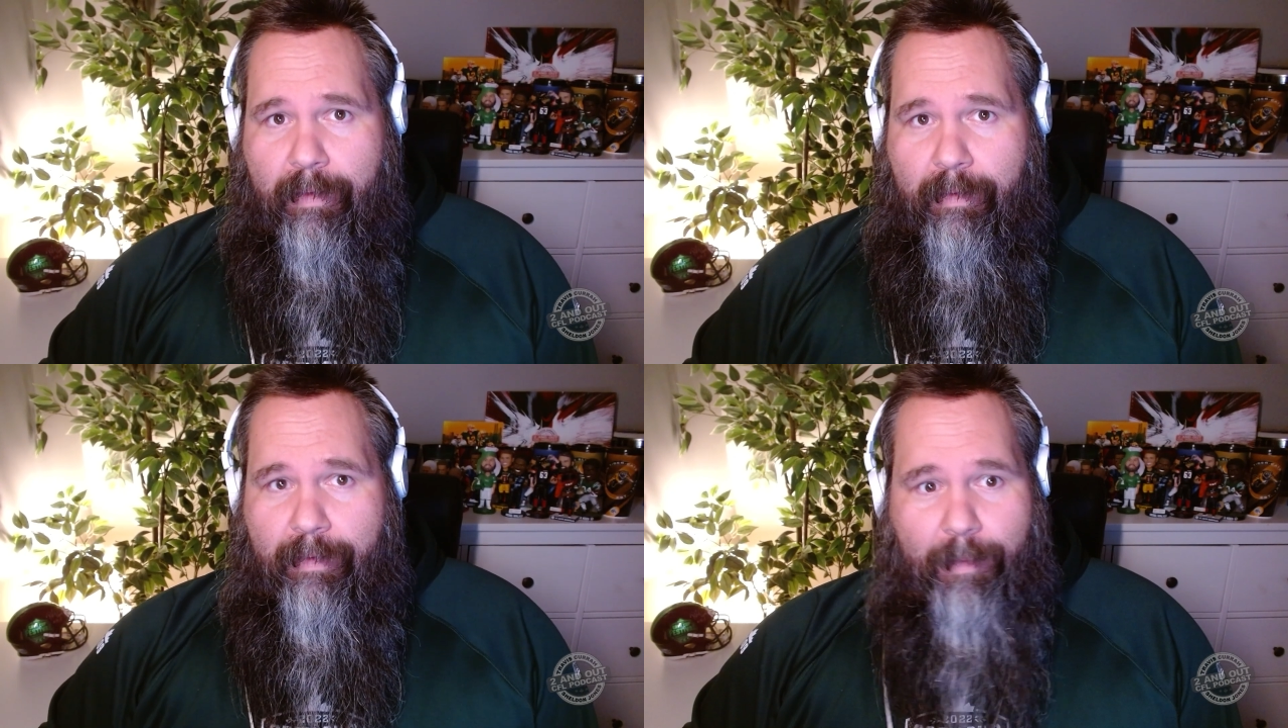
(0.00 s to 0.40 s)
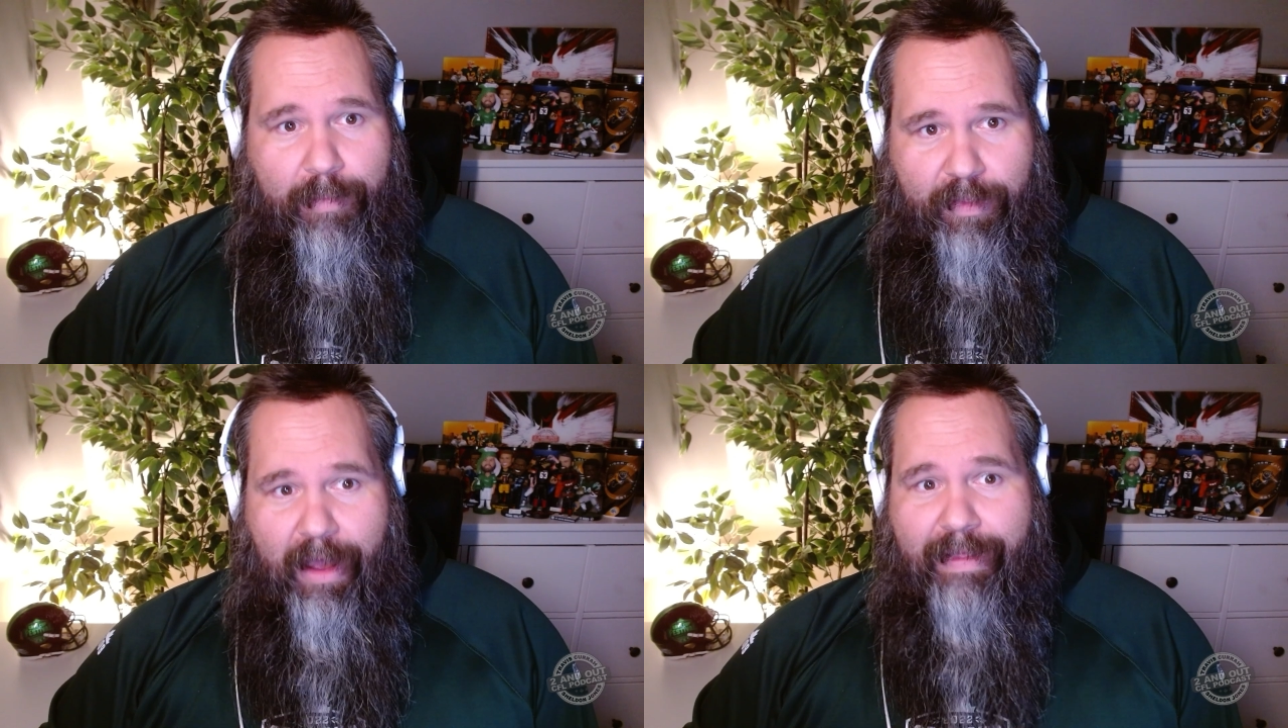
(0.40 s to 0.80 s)
some
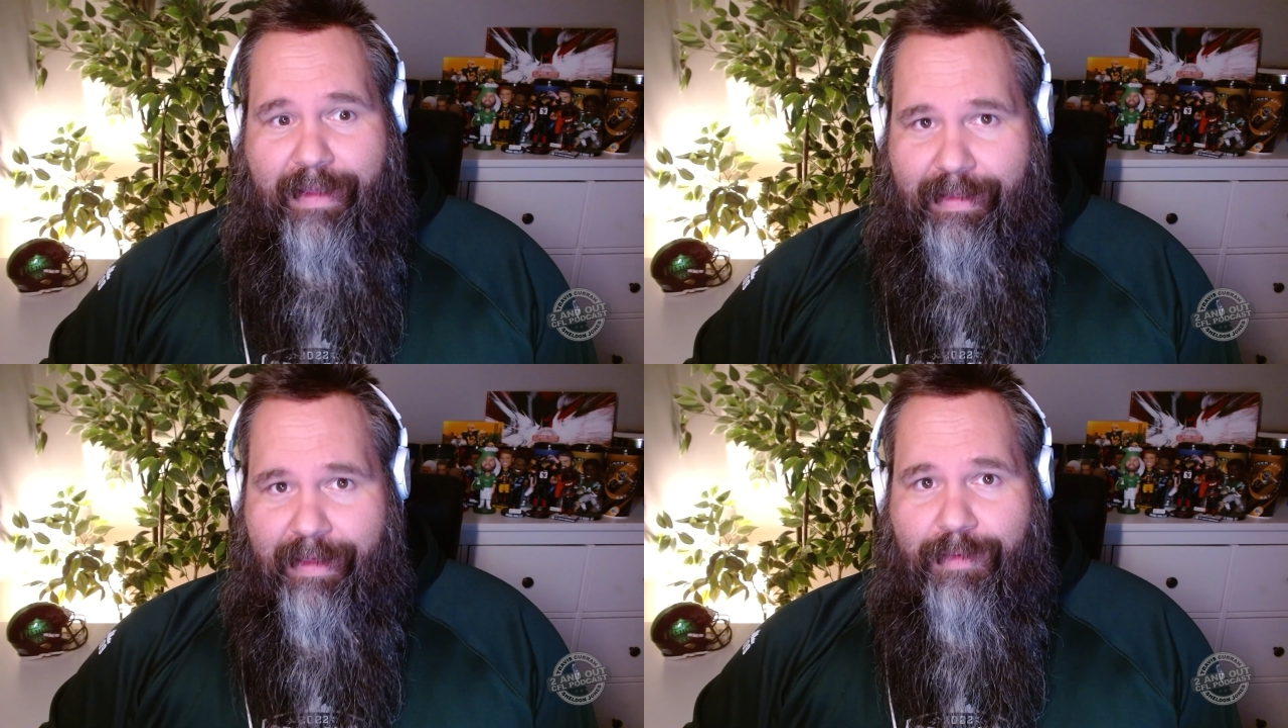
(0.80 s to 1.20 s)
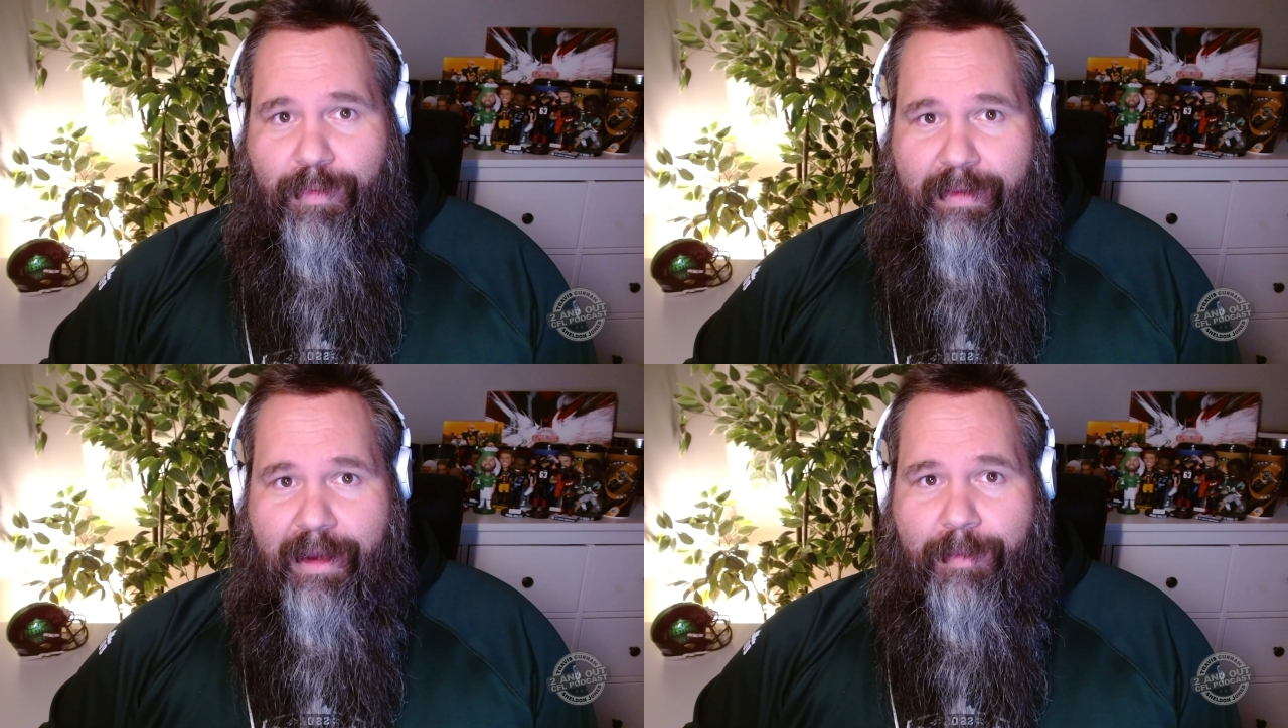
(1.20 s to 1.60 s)
thought that this
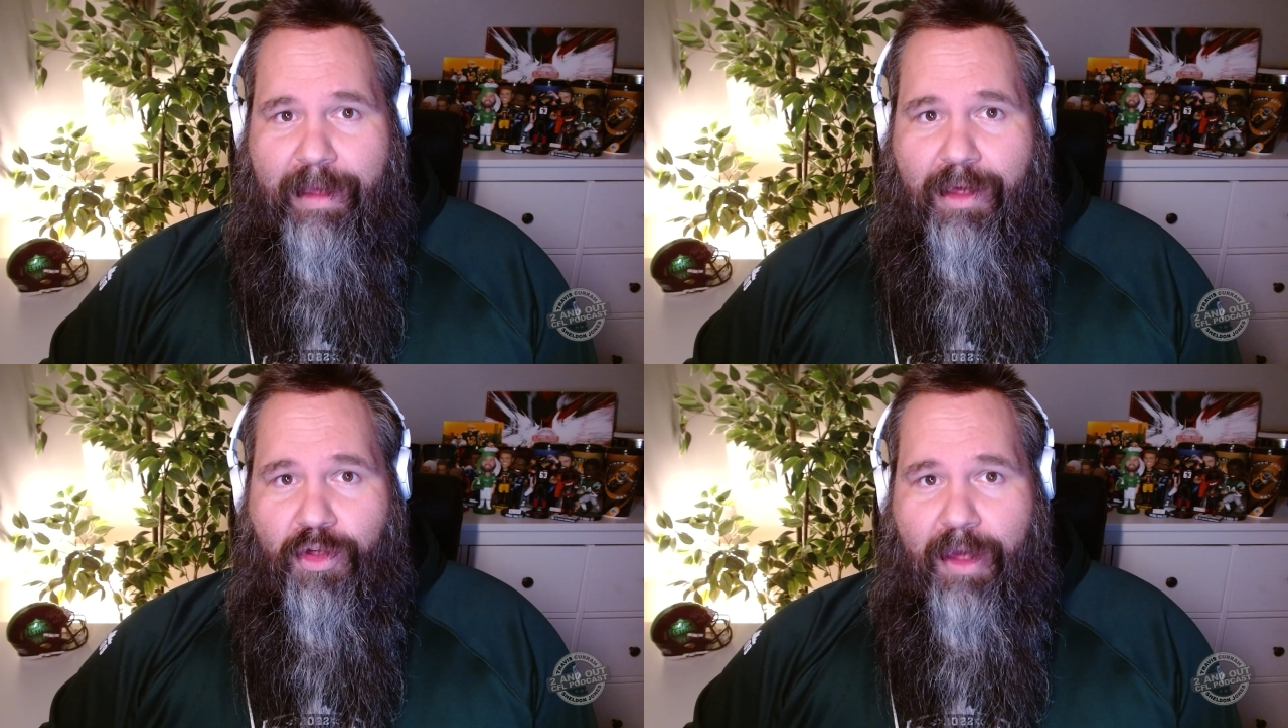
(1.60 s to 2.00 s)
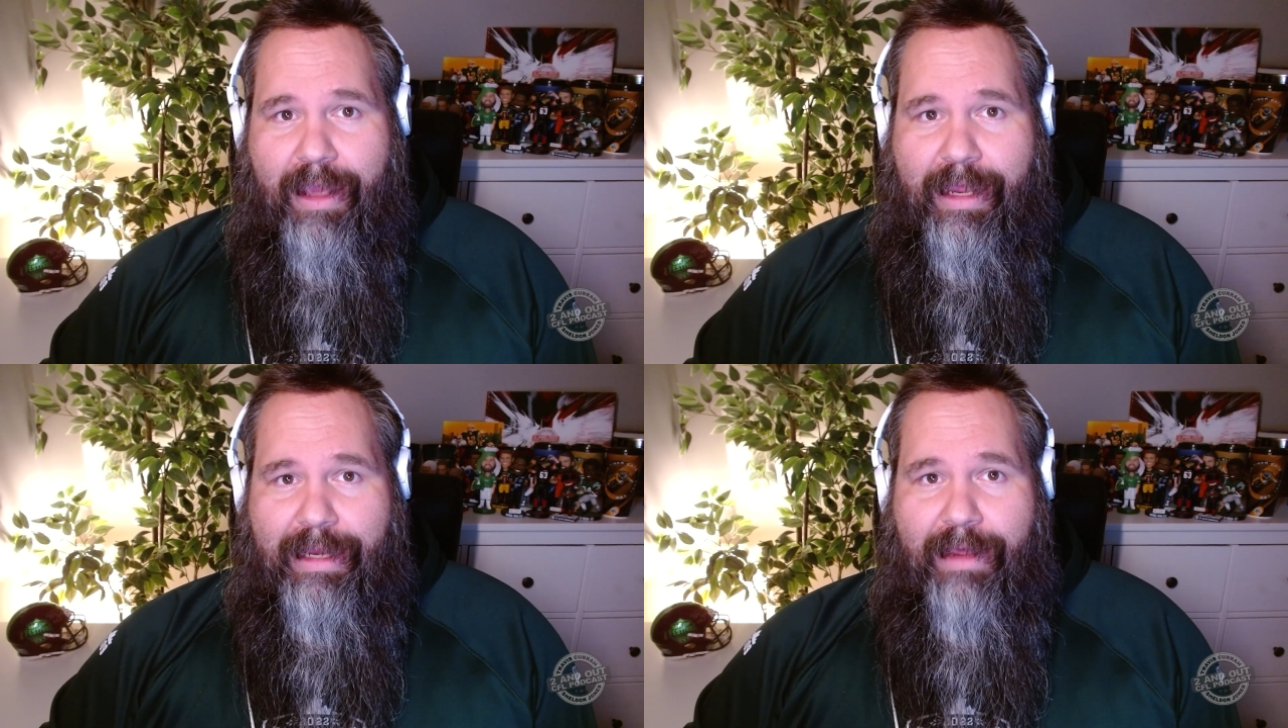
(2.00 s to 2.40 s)
was going to be a
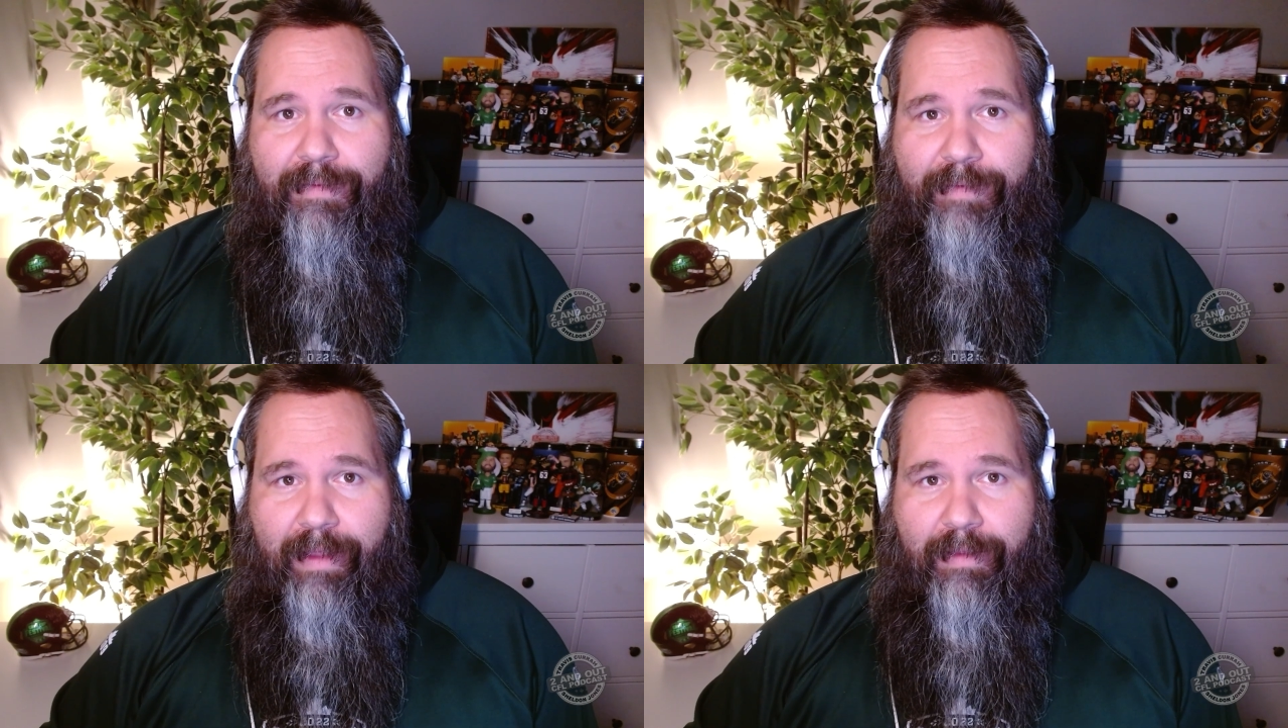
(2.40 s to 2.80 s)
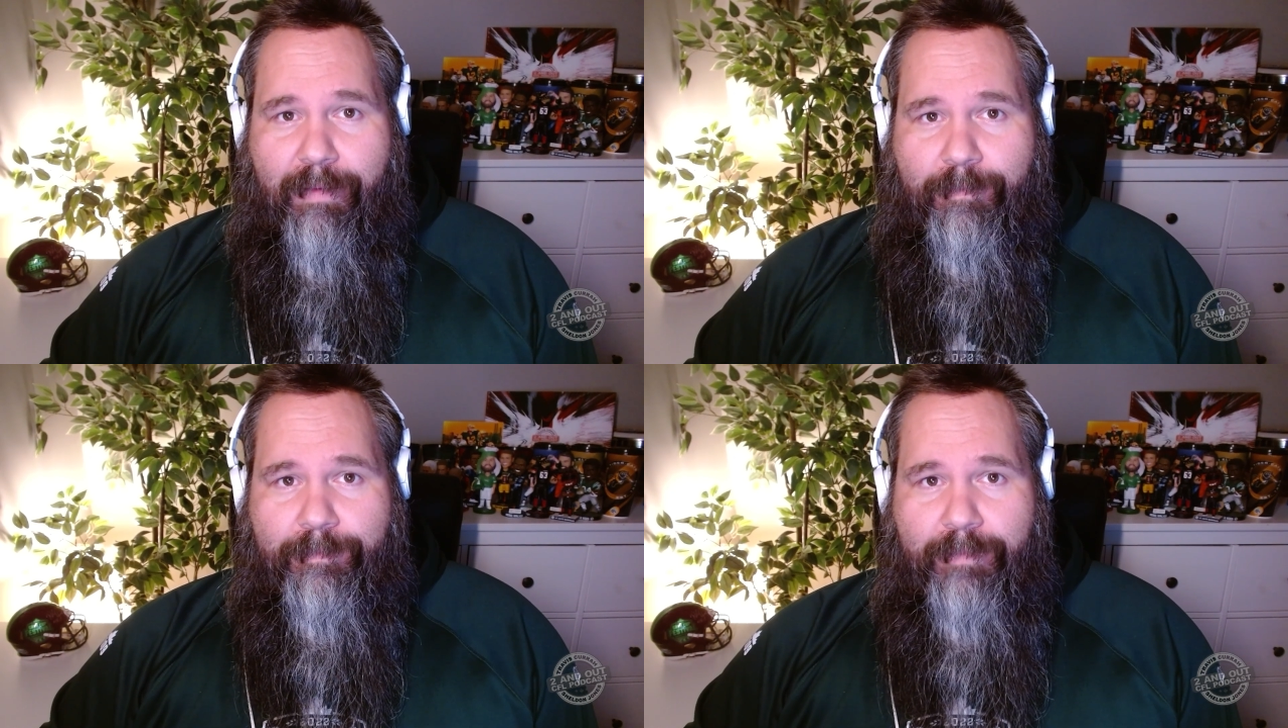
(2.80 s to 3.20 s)
shaky
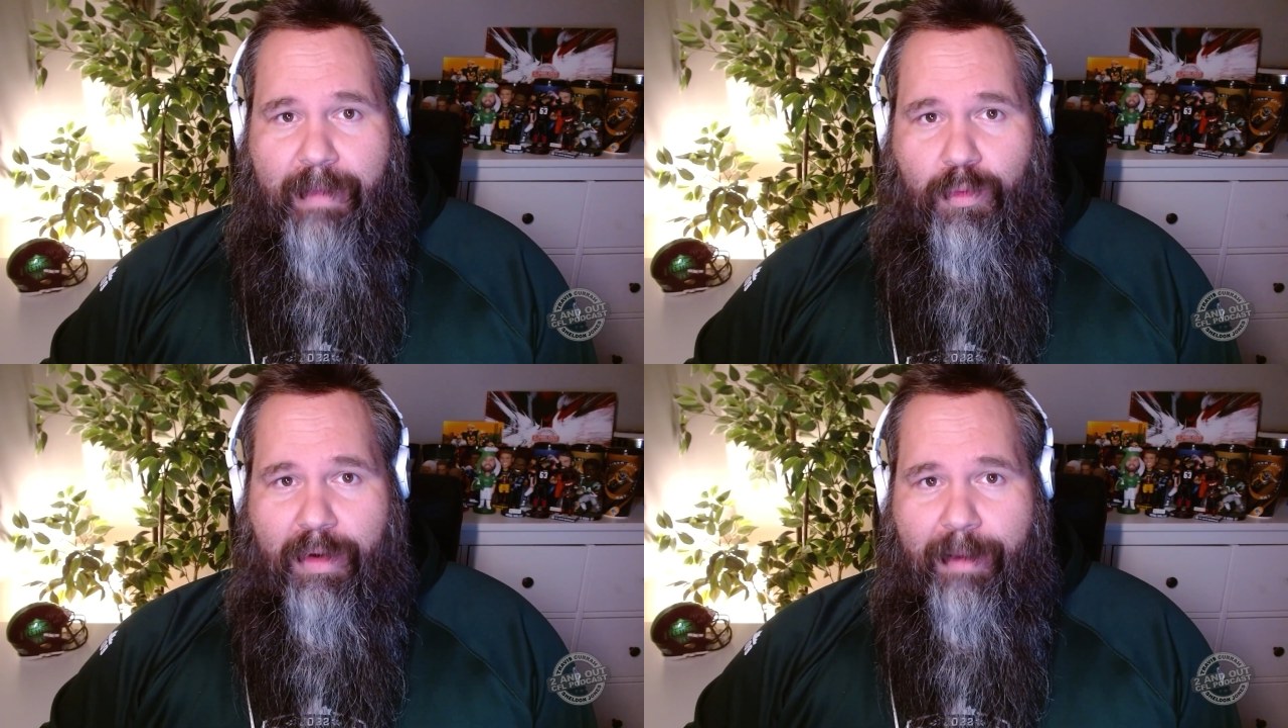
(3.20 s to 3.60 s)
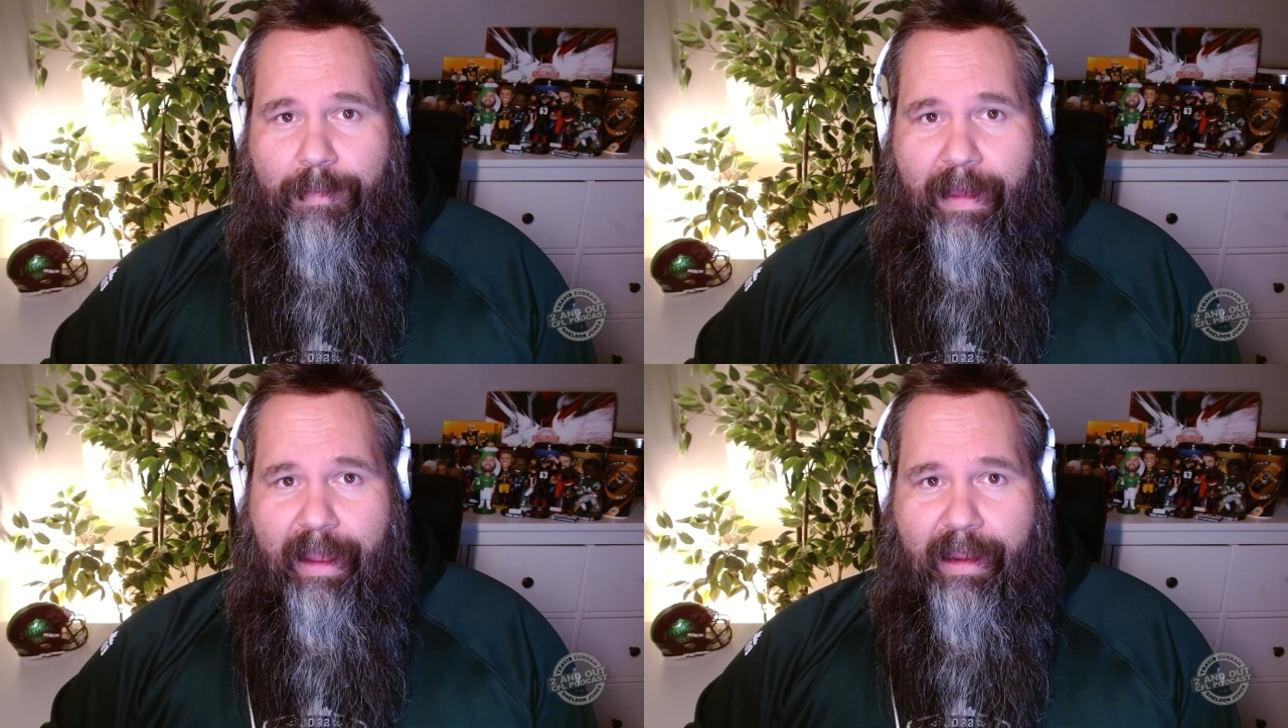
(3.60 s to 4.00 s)
defense in
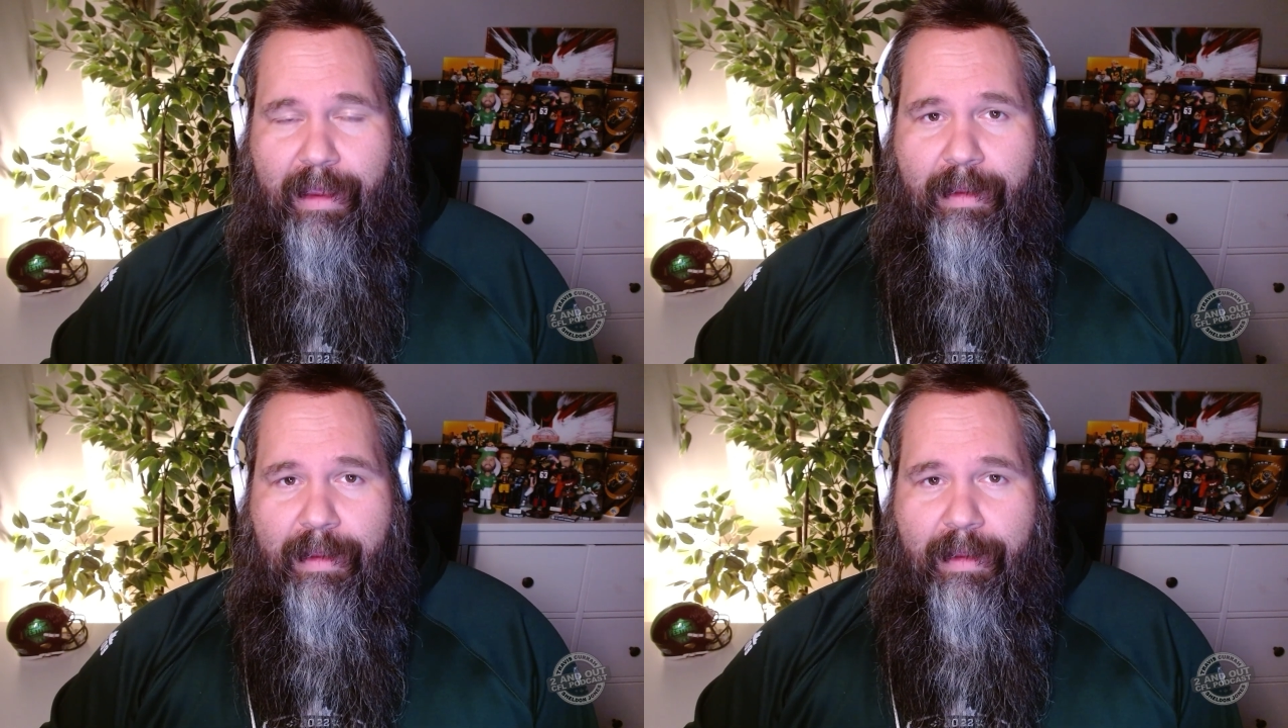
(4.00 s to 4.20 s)
Winnipeg.